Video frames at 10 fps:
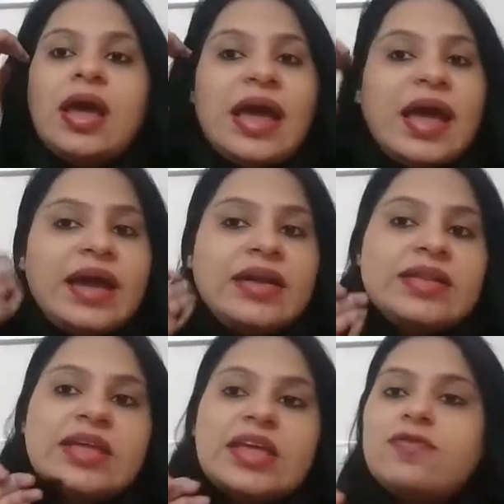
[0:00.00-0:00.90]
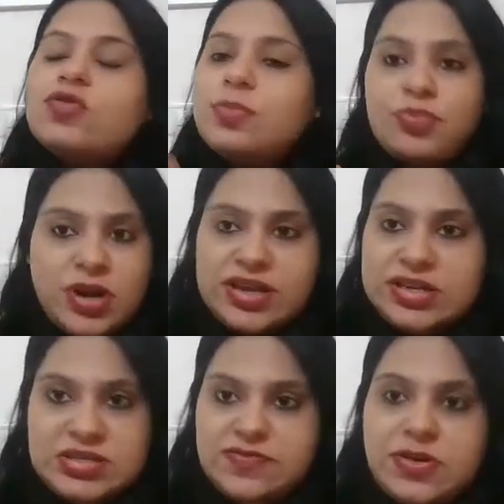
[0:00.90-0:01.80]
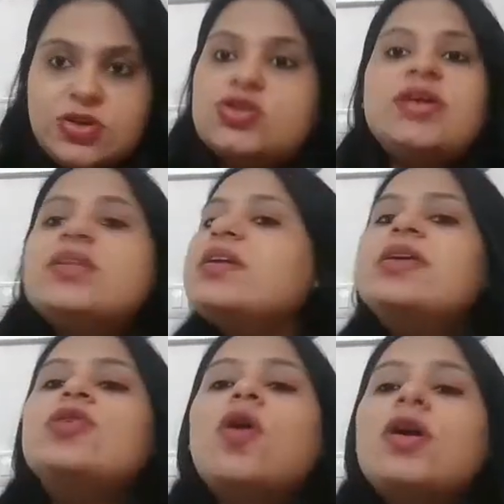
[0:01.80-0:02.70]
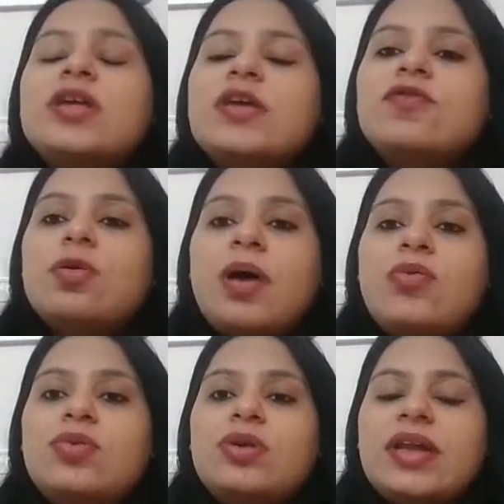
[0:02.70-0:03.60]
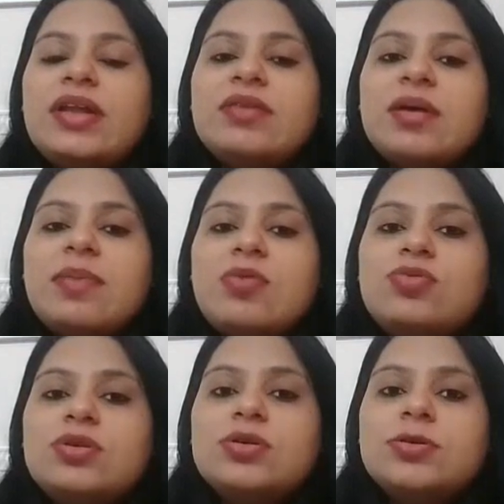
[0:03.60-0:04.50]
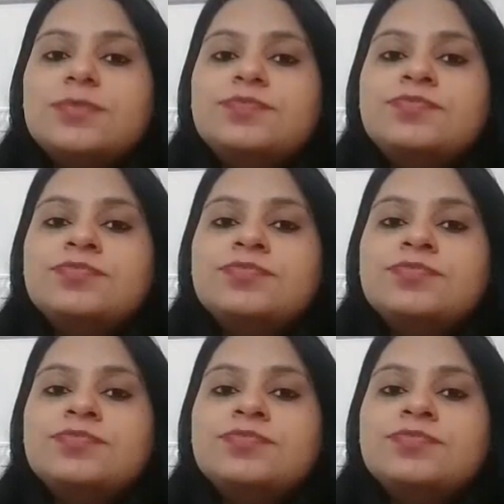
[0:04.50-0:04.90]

and they gave you the price function and they did not give you about anything about uh,